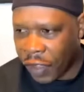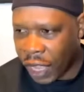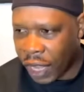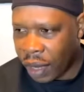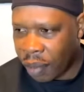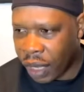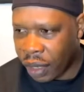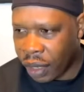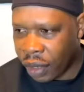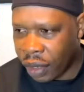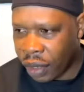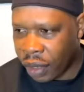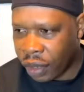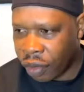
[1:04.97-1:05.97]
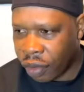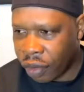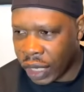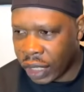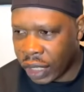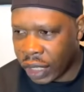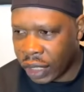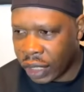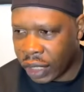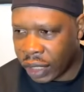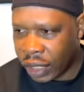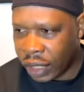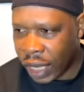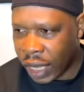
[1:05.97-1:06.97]
Element, released
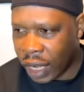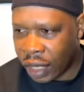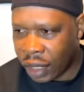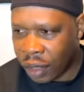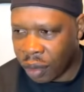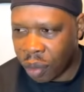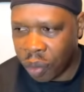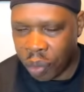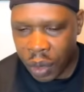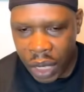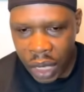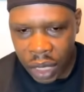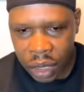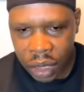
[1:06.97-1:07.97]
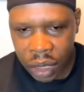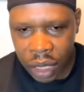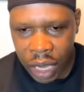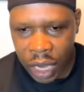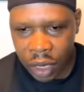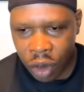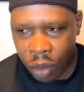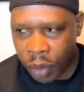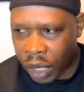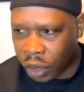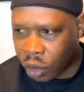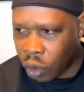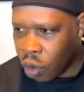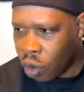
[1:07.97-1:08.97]
1999, peaked at
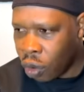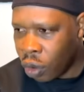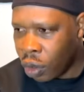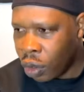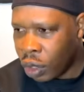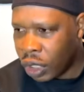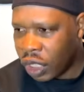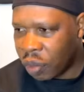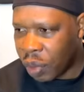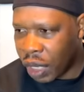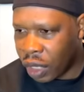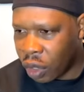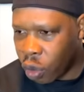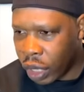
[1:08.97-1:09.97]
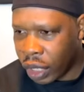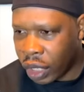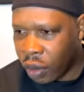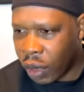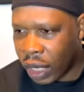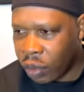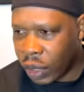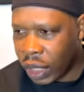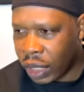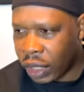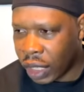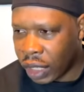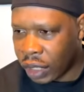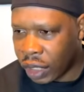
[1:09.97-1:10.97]
number 2, spent 21
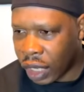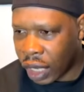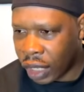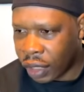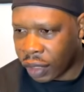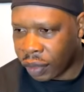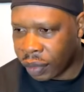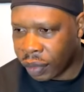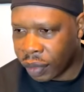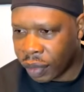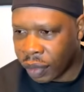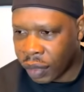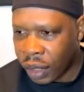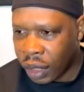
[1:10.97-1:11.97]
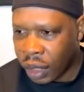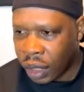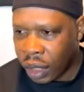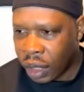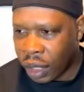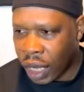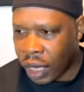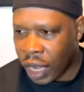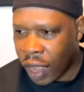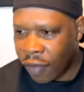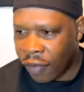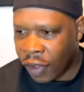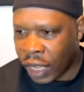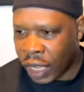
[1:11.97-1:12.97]
weeks on the chart. Then you
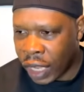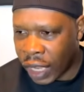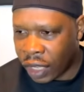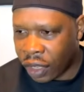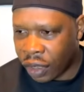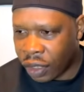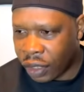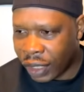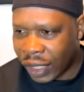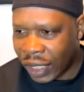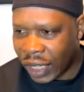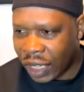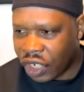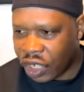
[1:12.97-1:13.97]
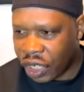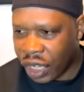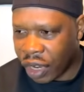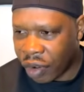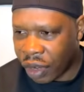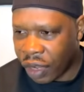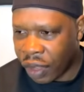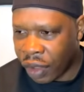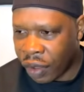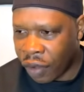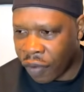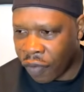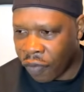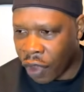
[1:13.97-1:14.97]
have Ghetto Dictionary,
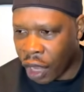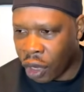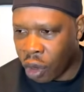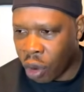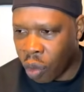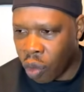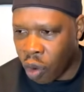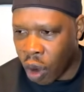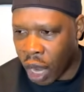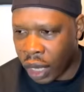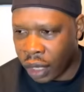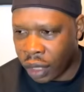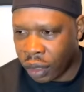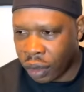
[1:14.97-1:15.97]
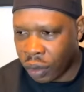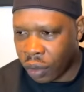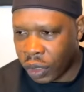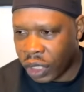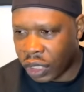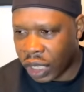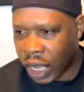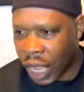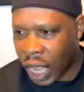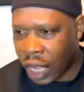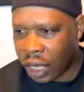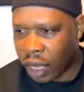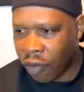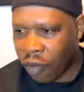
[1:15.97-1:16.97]
Volume 1, which is the
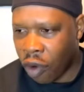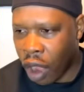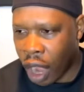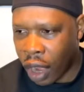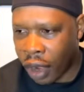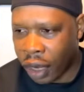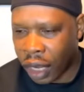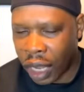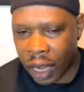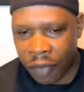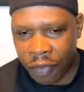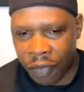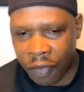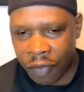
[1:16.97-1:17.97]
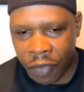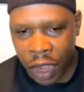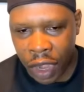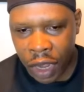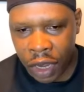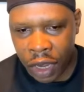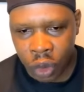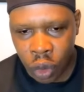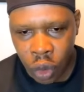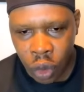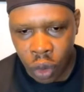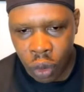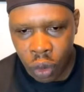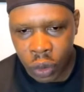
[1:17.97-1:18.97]
Art of War, and
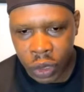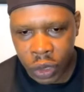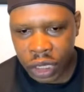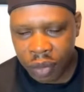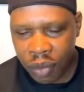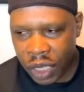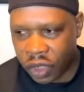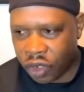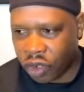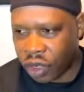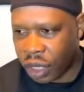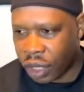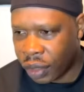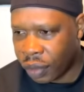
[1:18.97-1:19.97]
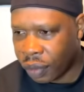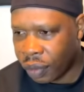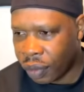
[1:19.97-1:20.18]
Volume 2, which is a mystery.